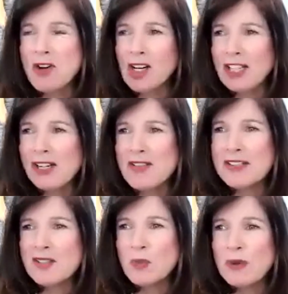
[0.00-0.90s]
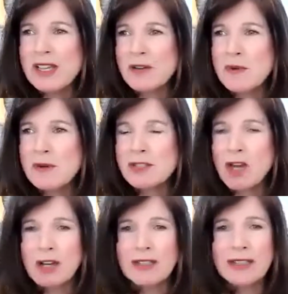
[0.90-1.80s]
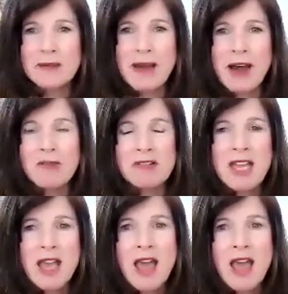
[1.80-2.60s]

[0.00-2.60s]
earlier this week we were talking about